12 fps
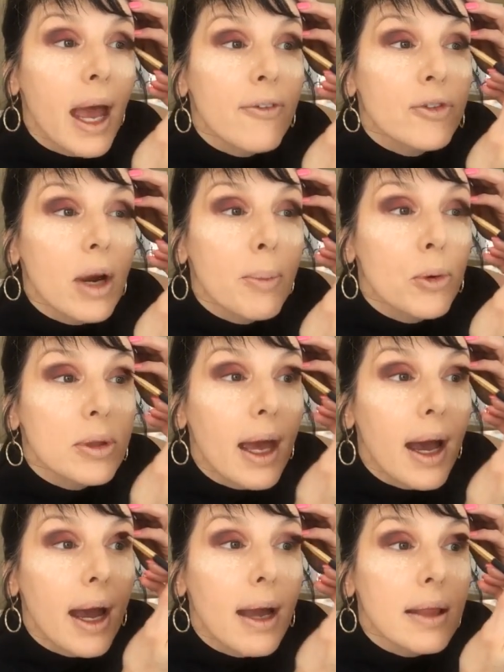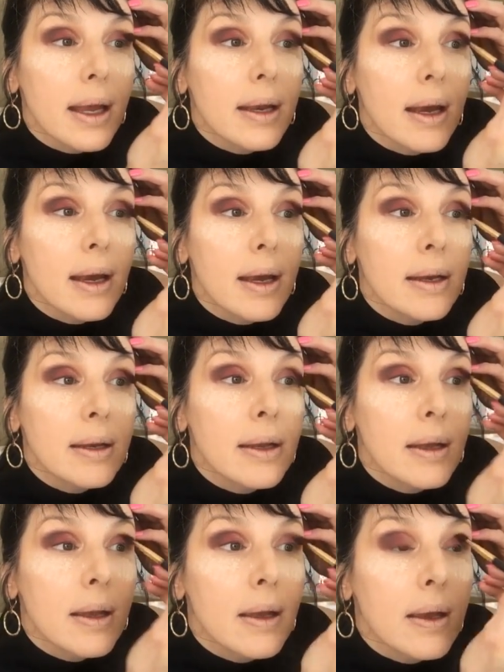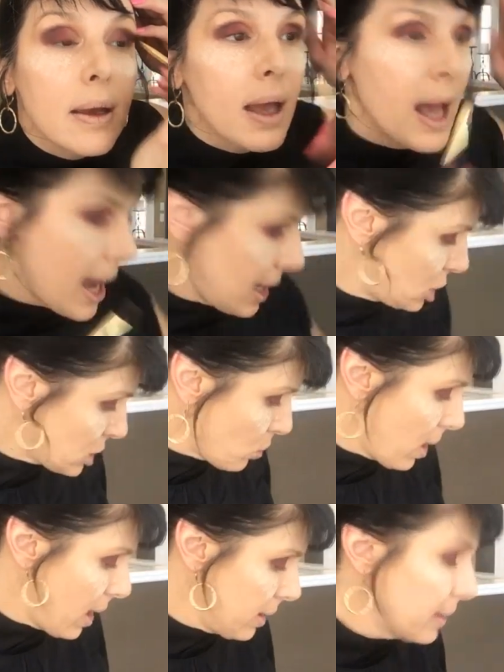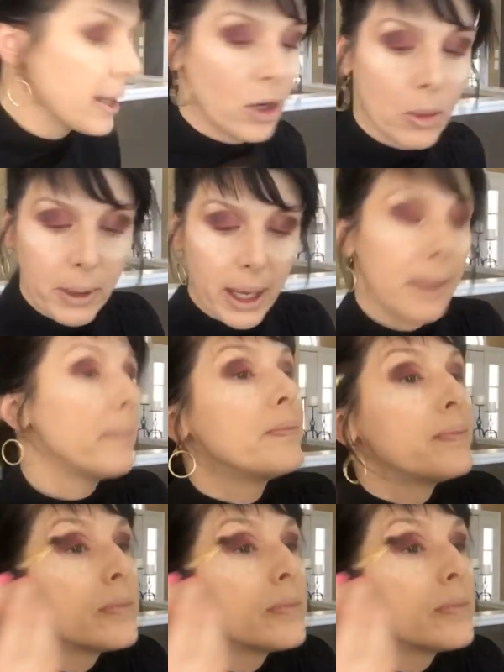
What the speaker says: After I put that highlight on, I just want a little bit.